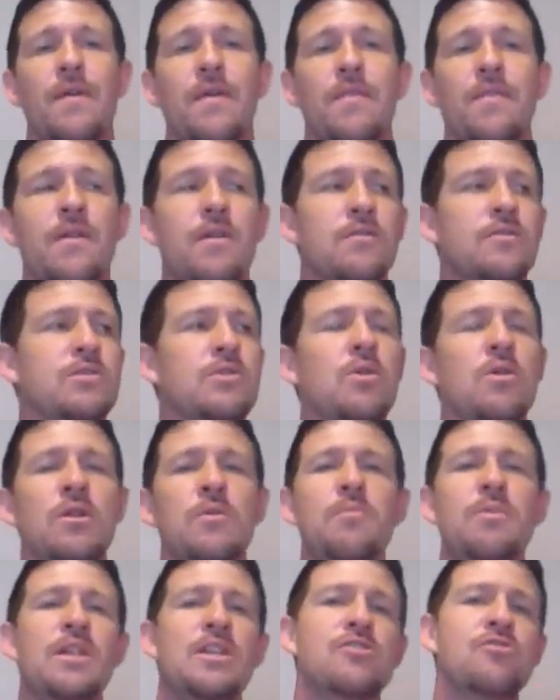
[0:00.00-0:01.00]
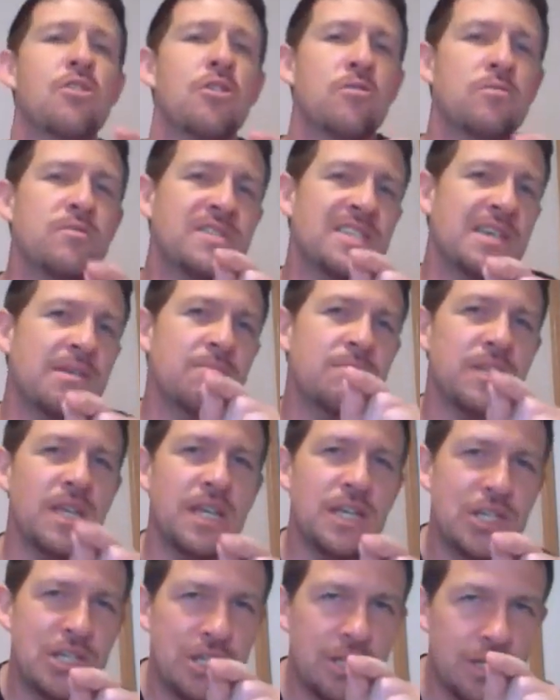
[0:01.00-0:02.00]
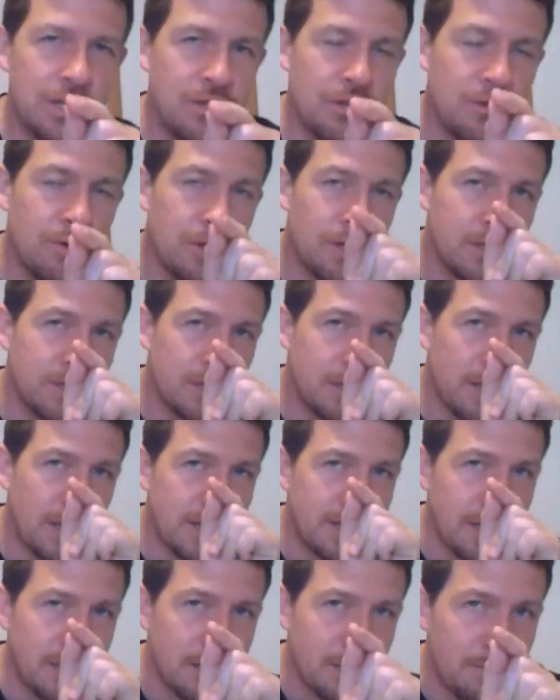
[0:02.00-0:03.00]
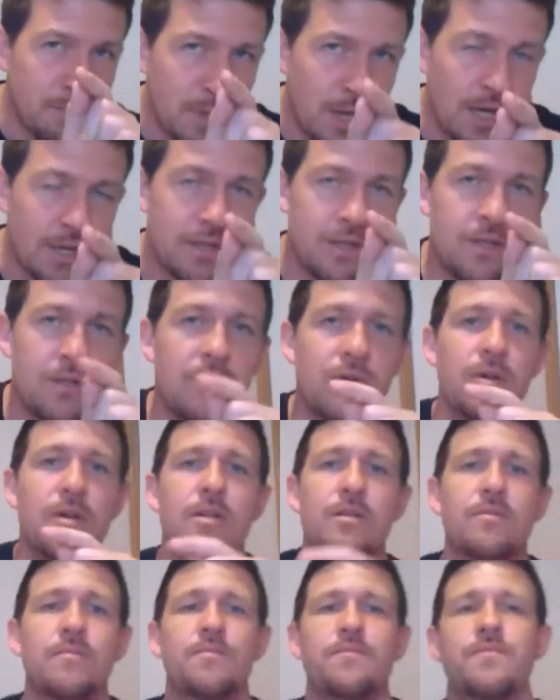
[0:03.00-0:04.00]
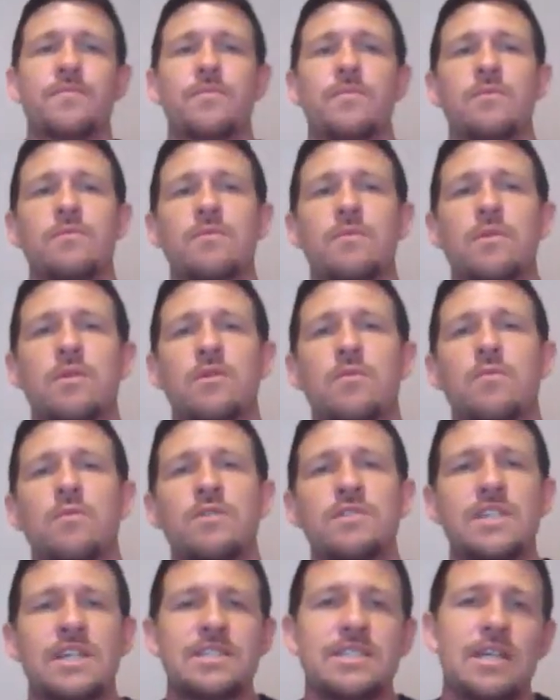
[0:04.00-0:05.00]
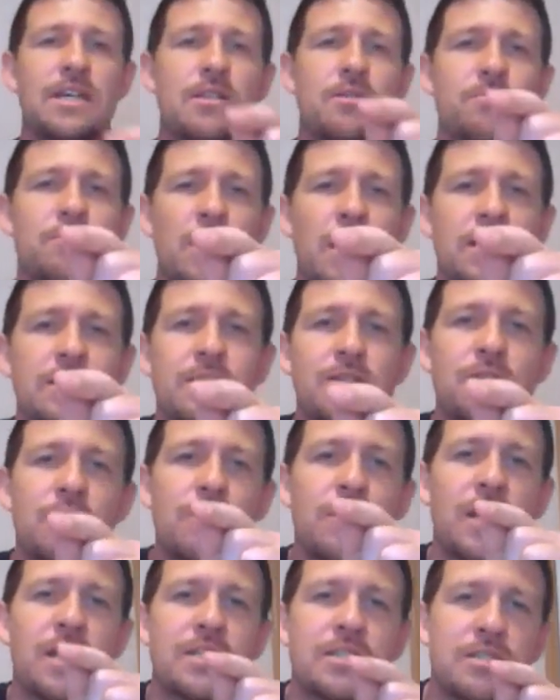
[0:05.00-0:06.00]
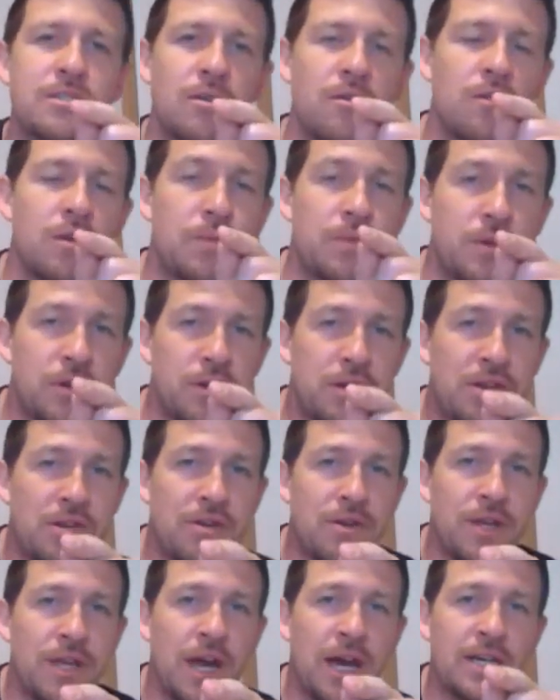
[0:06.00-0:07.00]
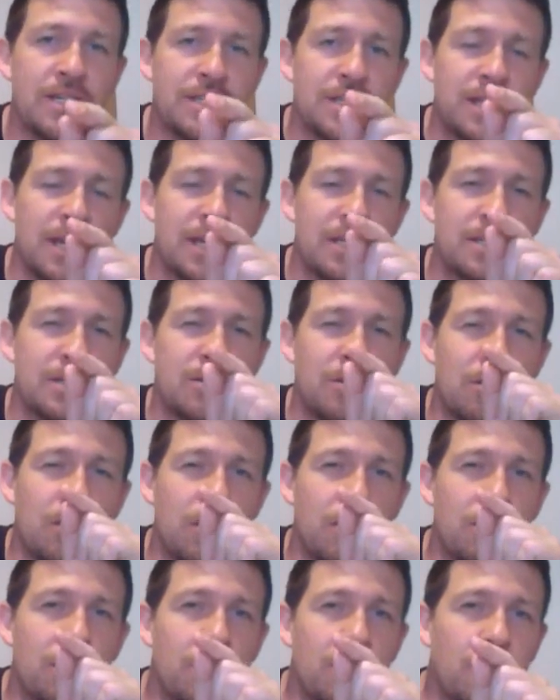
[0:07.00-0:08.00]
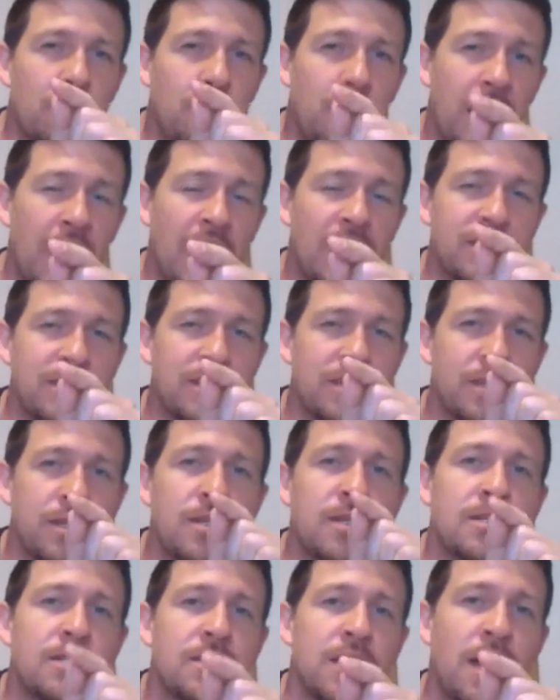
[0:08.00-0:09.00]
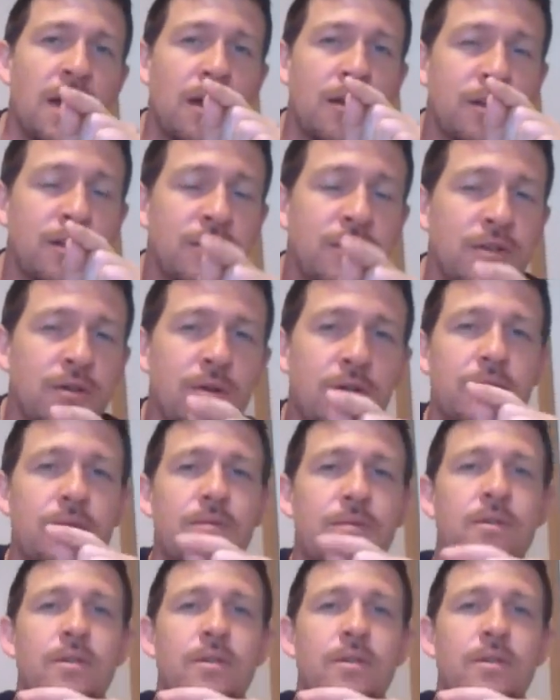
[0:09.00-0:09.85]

there's going to be no temptation to do it until I tell them not to do it. Once I tell them not to do it, I stir up their curiosity, I stir up the passion, the desire to do it.